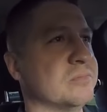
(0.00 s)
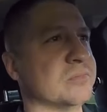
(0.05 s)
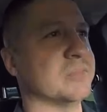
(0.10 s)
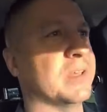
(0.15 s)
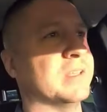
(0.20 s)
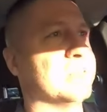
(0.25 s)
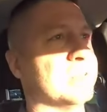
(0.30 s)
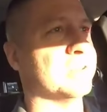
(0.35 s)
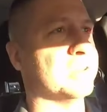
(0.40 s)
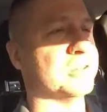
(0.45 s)

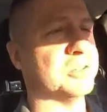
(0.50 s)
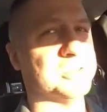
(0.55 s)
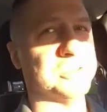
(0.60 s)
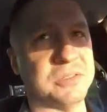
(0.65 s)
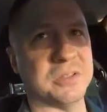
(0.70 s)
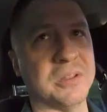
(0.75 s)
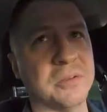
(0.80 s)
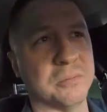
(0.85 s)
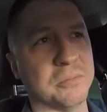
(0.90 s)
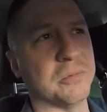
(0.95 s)
like
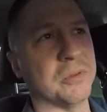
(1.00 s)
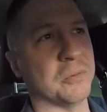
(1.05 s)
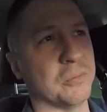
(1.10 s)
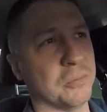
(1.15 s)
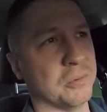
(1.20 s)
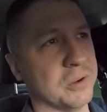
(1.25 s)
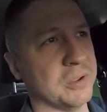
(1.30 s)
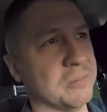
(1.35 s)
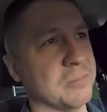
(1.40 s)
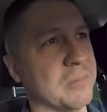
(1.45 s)
the
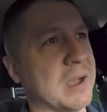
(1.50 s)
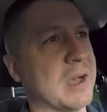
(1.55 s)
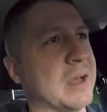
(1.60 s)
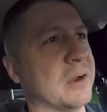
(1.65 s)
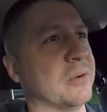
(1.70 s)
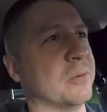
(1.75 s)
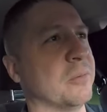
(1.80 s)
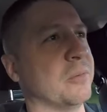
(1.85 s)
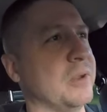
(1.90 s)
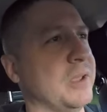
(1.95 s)

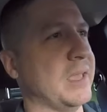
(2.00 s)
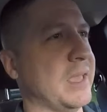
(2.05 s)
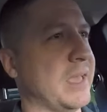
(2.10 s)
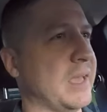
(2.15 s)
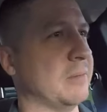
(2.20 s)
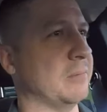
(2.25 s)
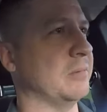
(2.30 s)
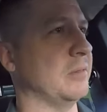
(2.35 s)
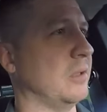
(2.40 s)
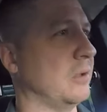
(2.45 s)
remodel
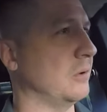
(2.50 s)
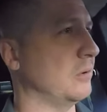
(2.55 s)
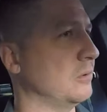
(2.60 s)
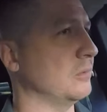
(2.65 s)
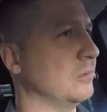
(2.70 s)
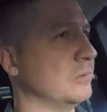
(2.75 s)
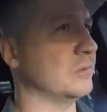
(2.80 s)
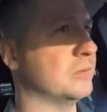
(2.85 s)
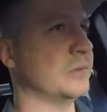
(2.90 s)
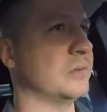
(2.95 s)
rehab
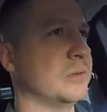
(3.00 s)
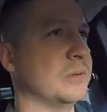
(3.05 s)
loans.